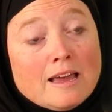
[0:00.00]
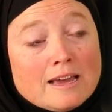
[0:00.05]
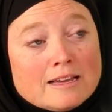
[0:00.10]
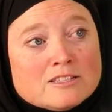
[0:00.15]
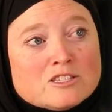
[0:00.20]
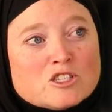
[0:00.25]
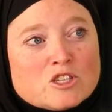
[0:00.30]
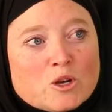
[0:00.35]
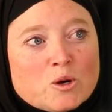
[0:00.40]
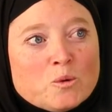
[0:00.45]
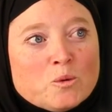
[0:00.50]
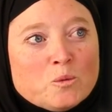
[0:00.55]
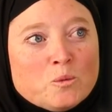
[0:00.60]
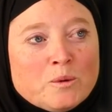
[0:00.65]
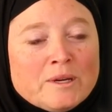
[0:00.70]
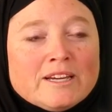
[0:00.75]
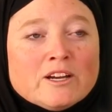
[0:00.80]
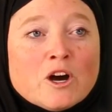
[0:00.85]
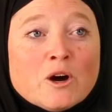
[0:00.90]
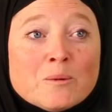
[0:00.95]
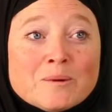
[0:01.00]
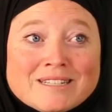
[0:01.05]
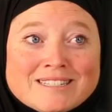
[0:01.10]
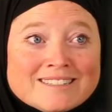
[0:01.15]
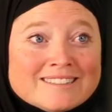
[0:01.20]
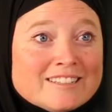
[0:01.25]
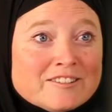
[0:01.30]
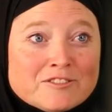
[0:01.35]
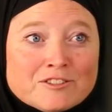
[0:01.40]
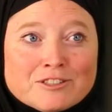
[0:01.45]
And so we go and
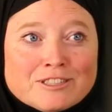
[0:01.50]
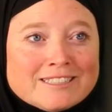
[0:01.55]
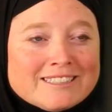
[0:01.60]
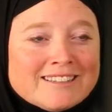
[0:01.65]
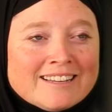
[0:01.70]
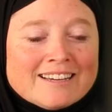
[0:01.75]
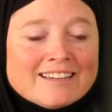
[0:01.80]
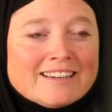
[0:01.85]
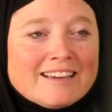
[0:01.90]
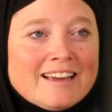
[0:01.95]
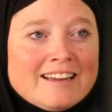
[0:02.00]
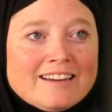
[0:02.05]
deliver it like